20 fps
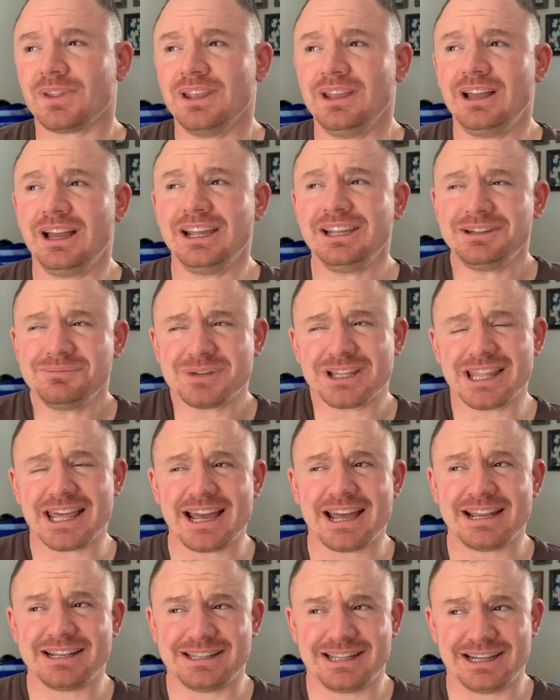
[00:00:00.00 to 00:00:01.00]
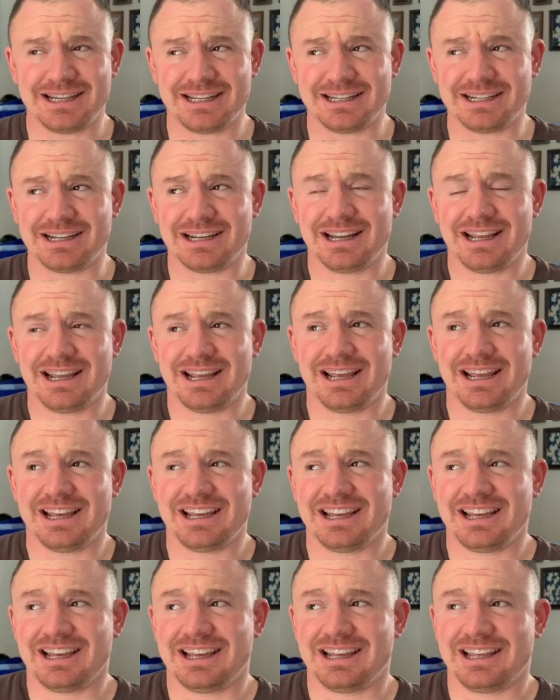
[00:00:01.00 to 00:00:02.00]
I am glad that
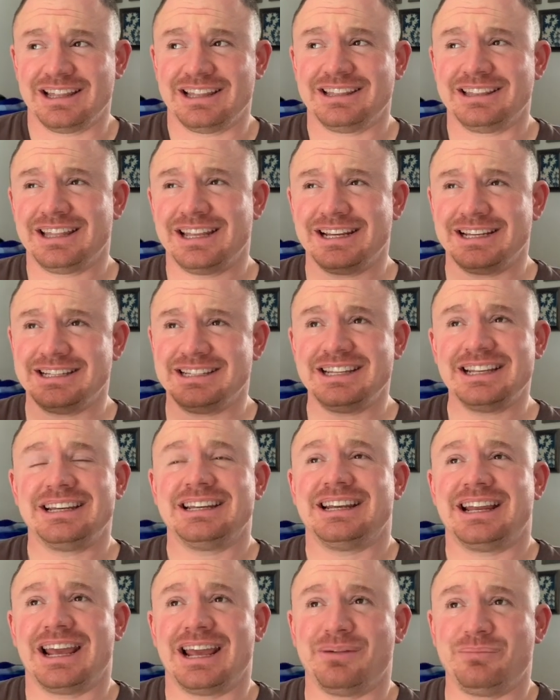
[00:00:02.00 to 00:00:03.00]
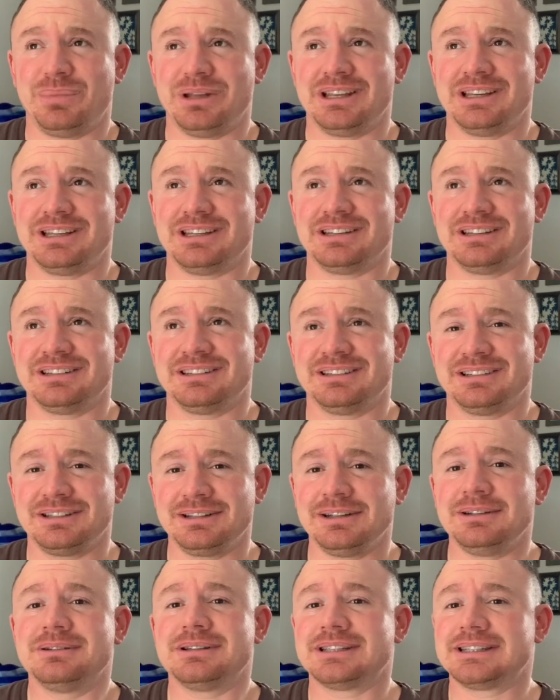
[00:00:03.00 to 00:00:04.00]
it didn't happen
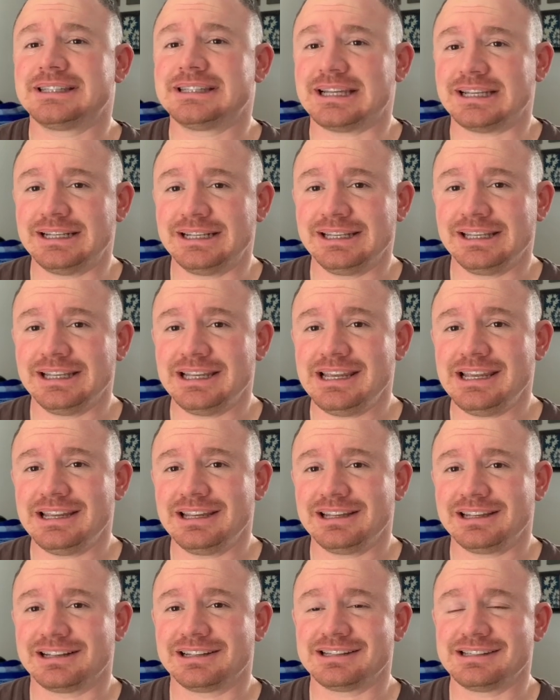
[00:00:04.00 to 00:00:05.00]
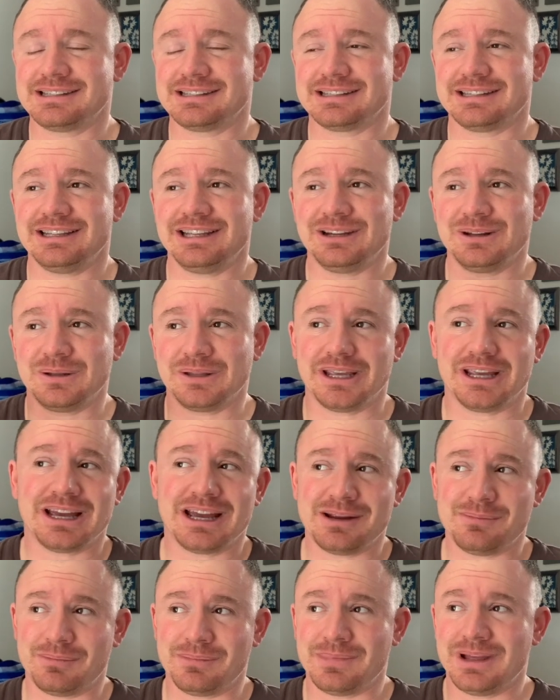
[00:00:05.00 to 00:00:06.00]
too suddenly, because like
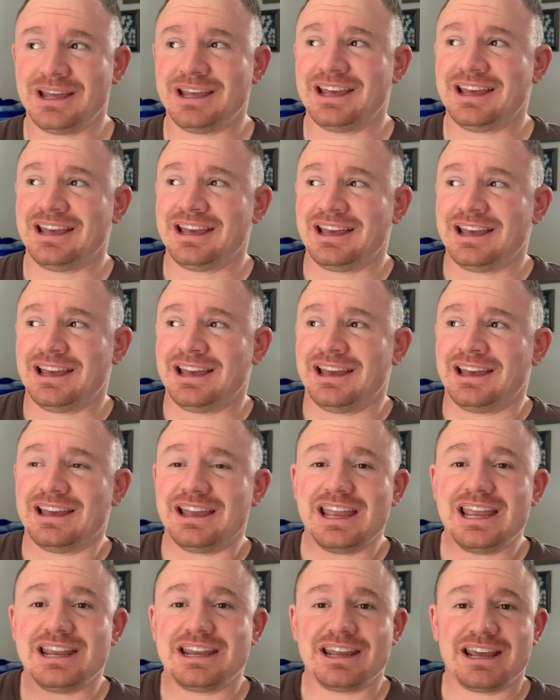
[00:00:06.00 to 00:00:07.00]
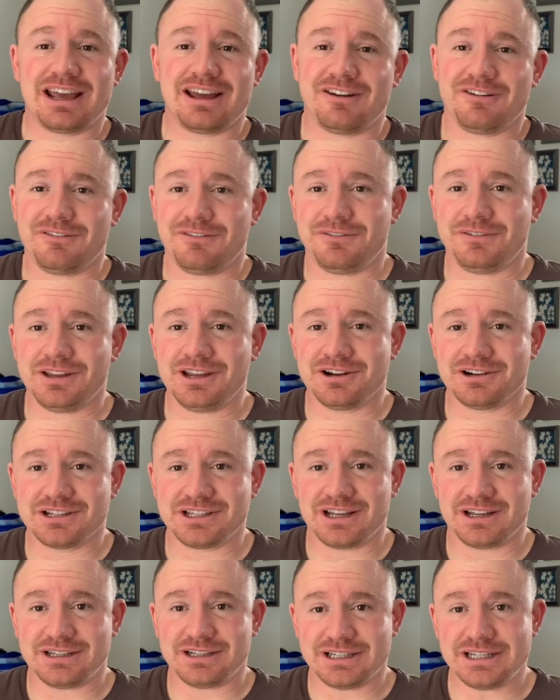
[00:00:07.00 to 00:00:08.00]
I'm 8.5 years
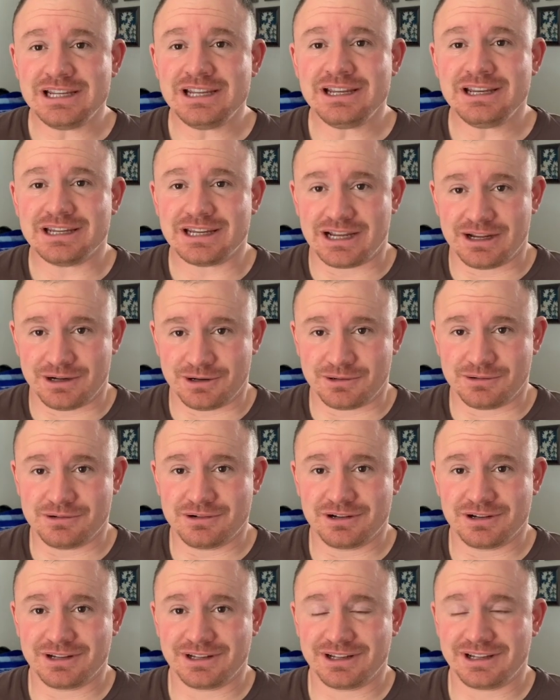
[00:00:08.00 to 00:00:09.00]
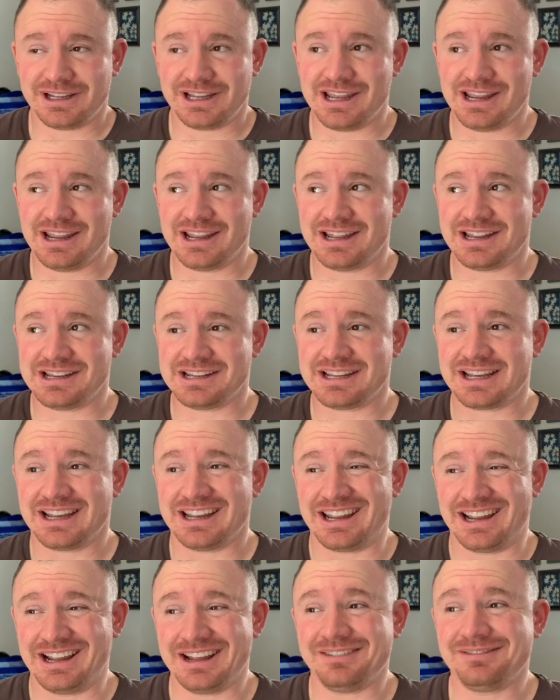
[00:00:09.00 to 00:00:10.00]
on T now, and I
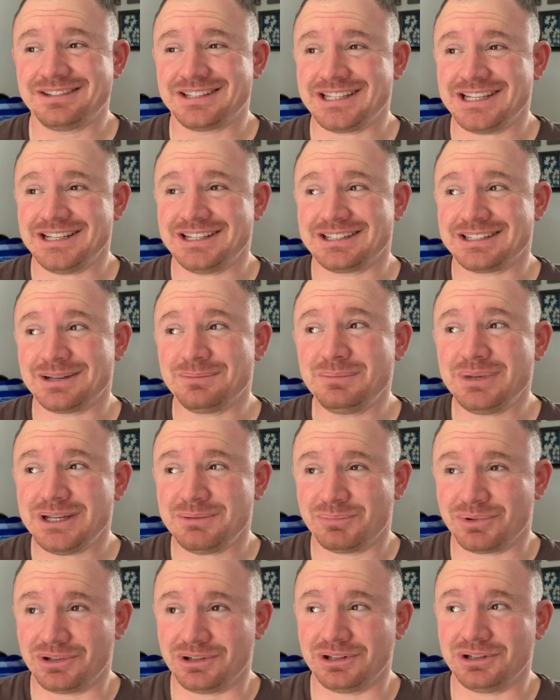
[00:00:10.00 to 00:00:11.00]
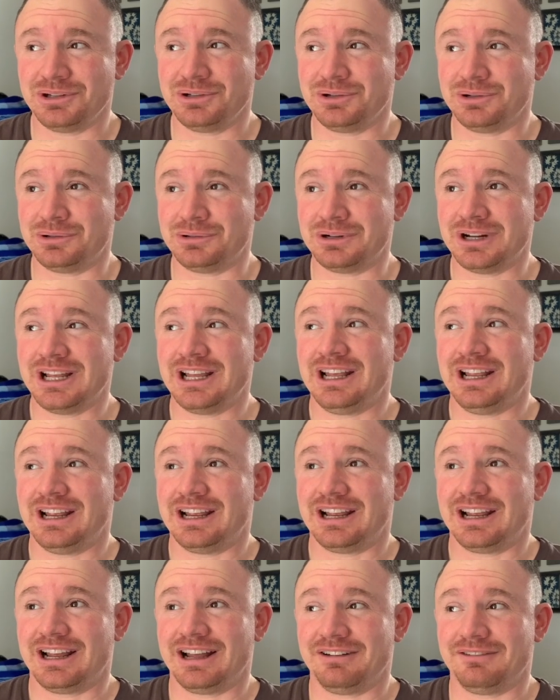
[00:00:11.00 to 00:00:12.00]
have seen some people who
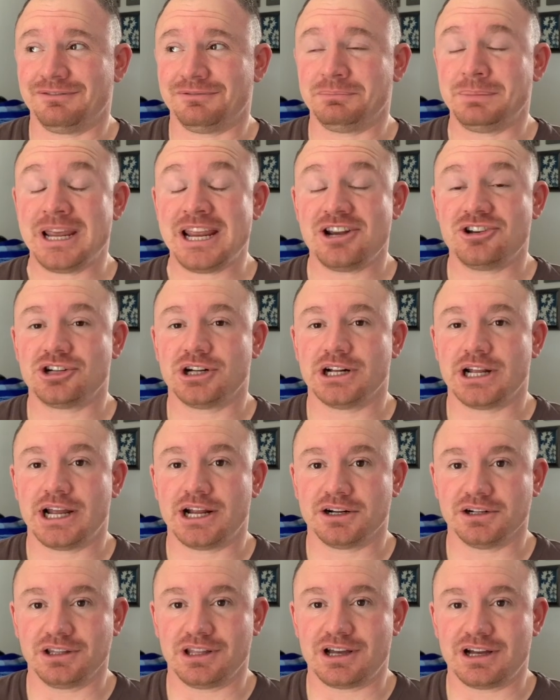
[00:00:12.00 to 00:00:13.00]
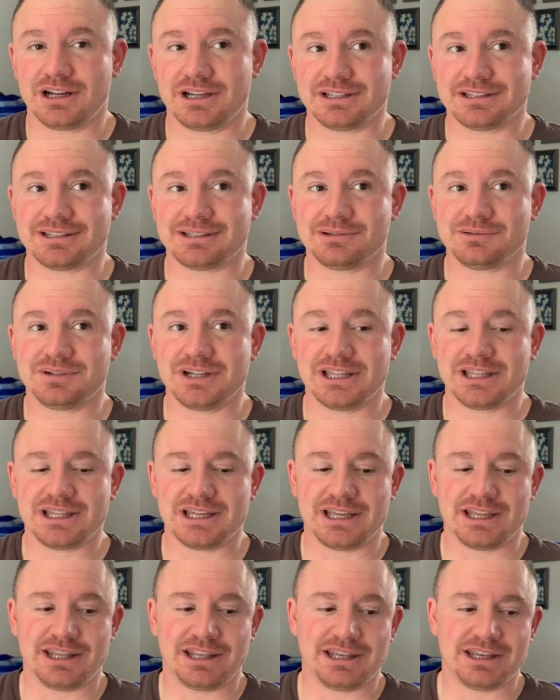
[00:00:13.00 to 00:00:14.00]
have major hair loss
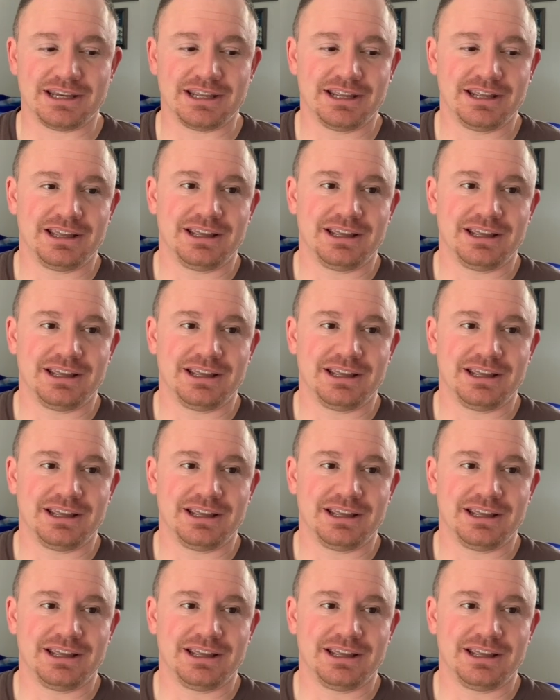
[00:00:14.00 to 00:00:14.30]
within